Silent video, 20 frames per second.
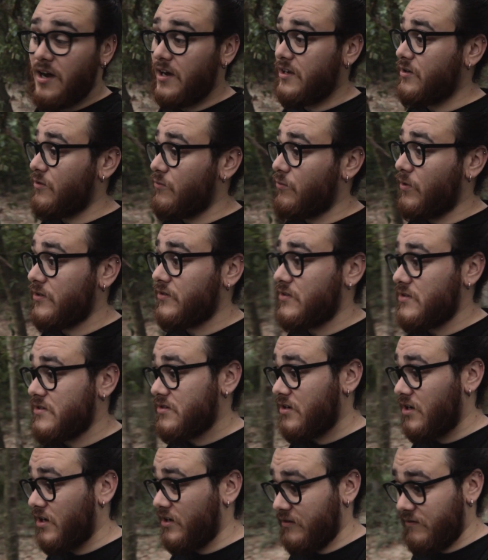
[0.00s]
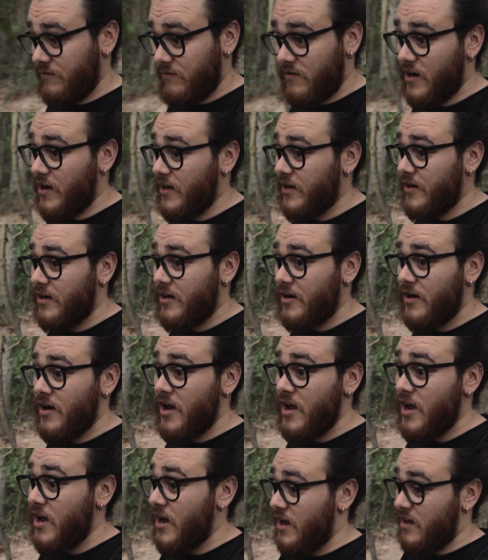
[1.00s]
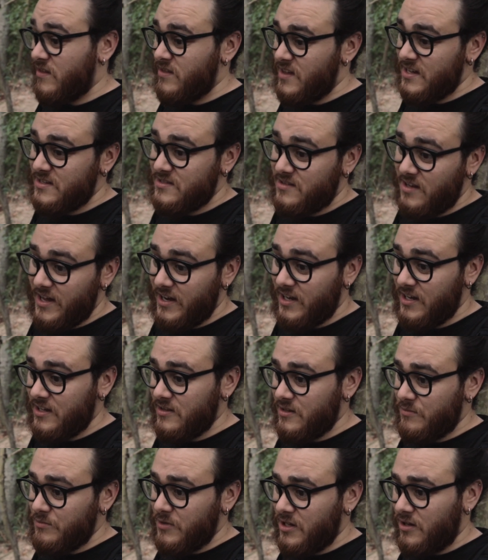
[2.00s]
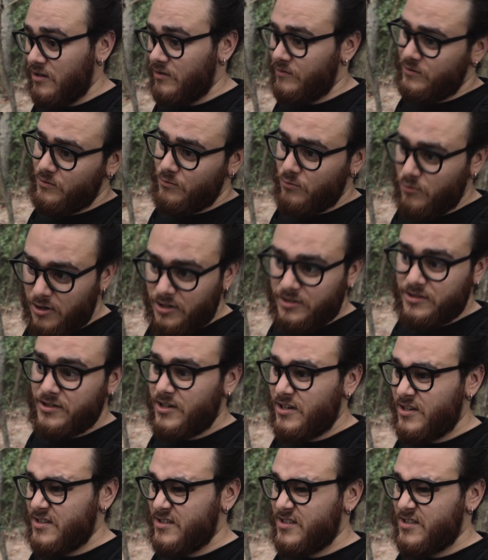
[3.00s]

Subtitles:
I don't want to start a fire, and that's like in the middle of the water,